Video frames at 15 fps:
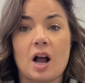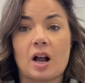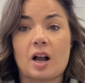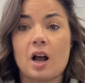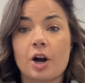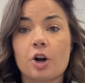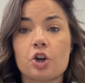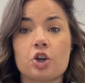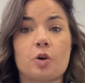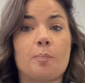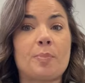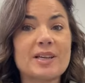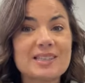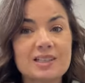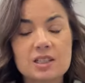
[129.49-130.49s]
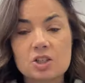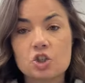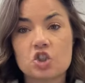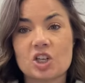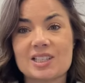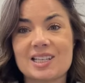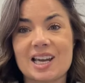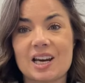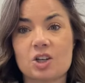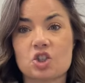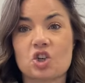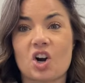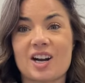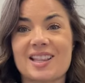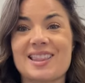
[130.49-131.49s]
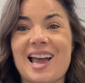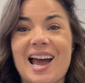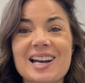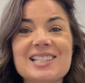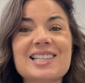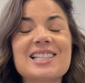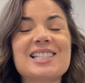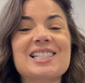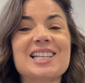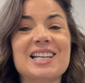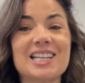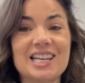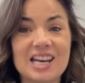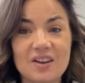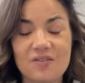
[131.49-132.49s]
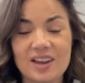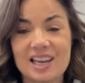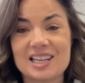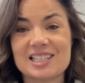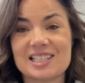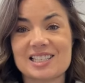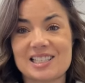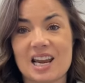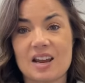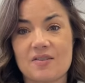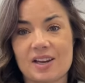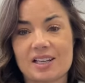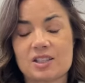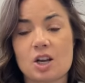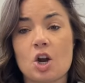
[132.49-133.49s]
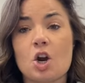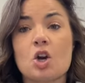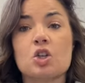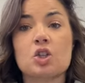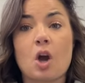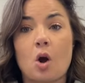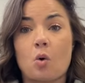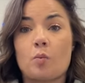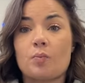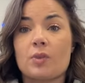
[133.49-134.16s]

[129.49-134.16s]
cutter, your business is just getting started, that is a significant savings. So,